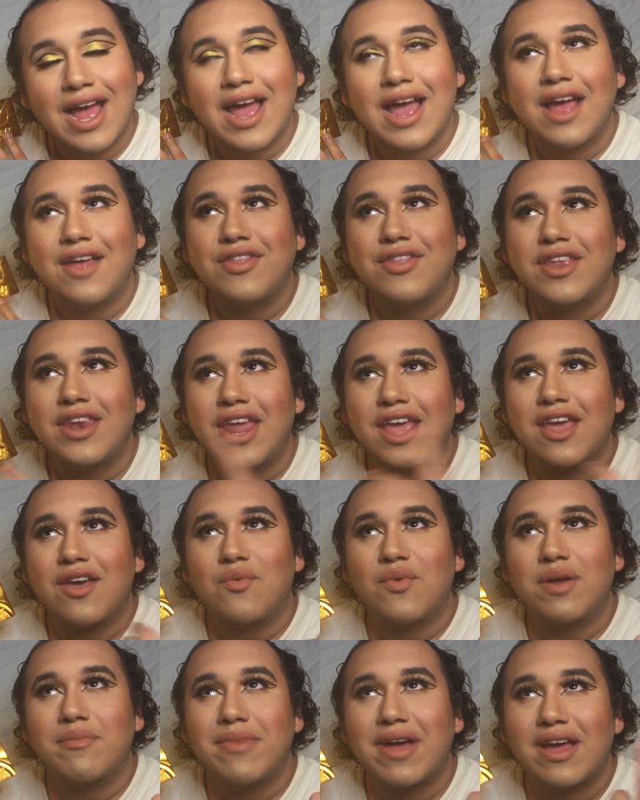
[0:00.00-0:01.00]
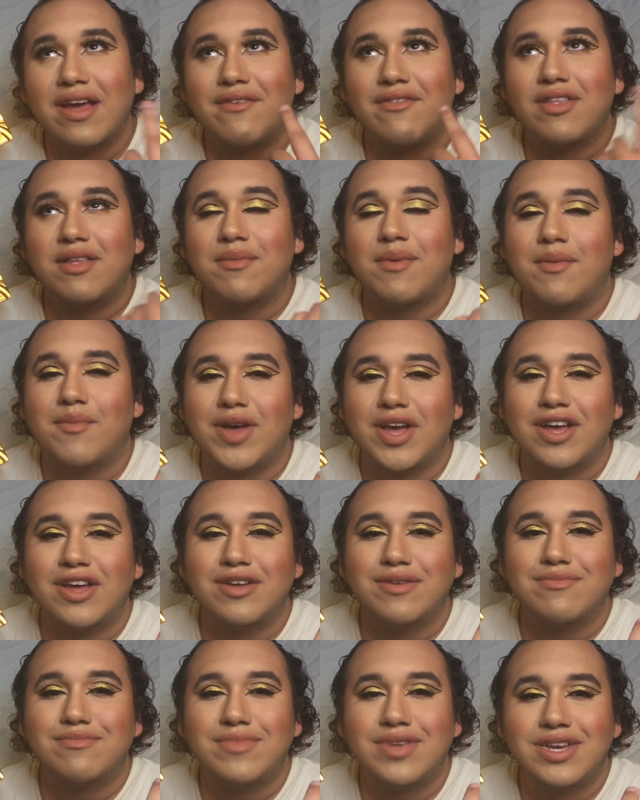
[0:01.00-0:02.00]
I have the Naked one, but I give it to my
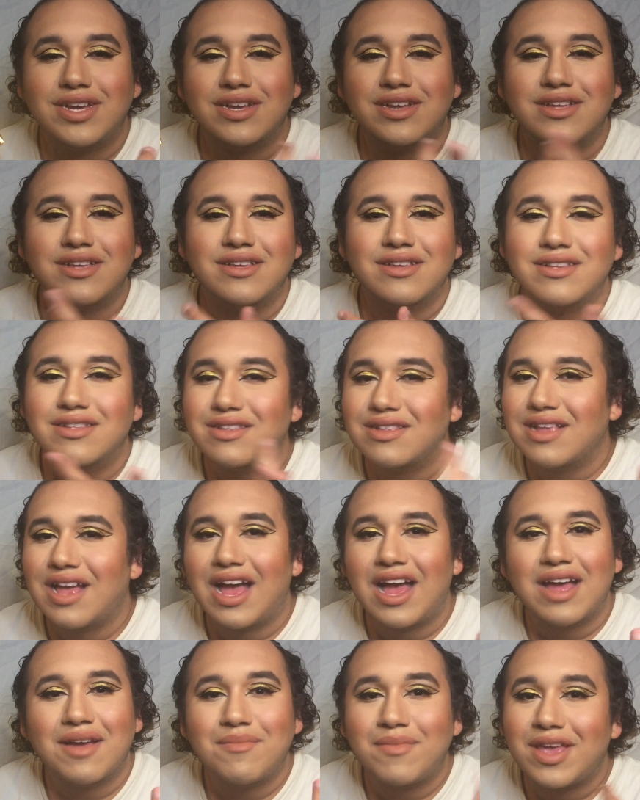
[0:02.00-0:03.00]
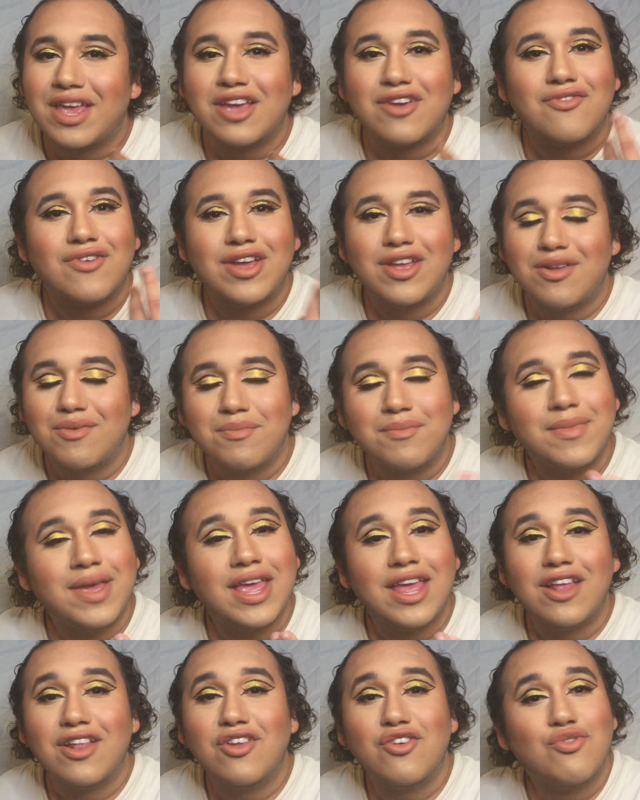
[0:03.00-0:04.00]
mom because me
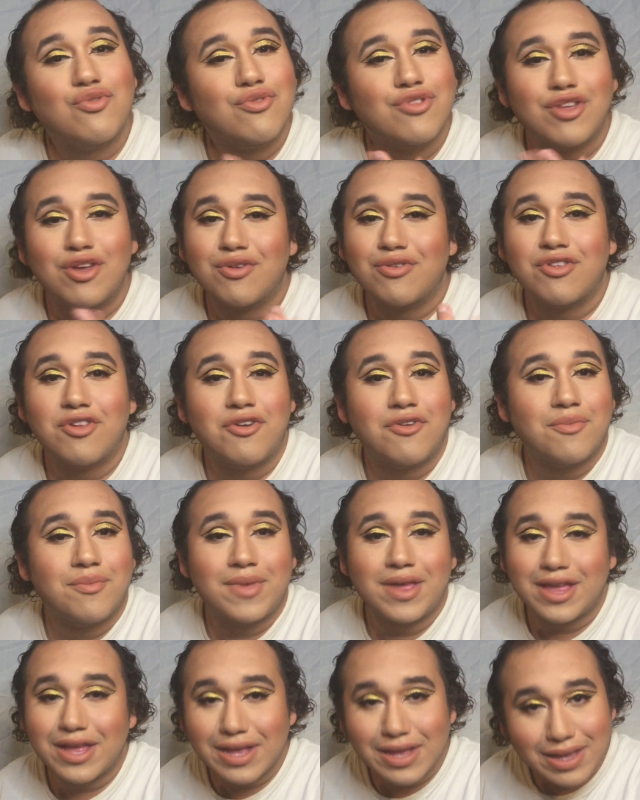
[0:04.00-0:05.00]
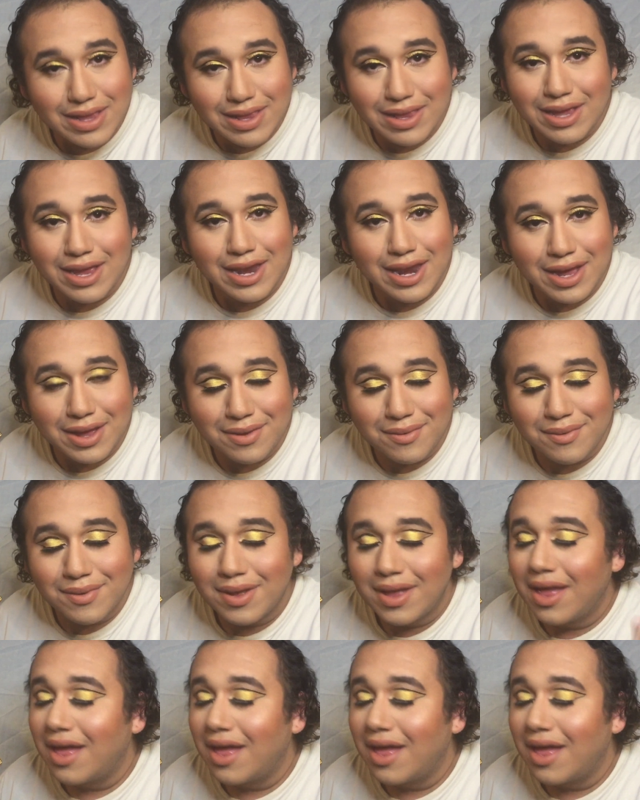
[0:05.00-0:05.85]
and Cool Tones don't mix, you know.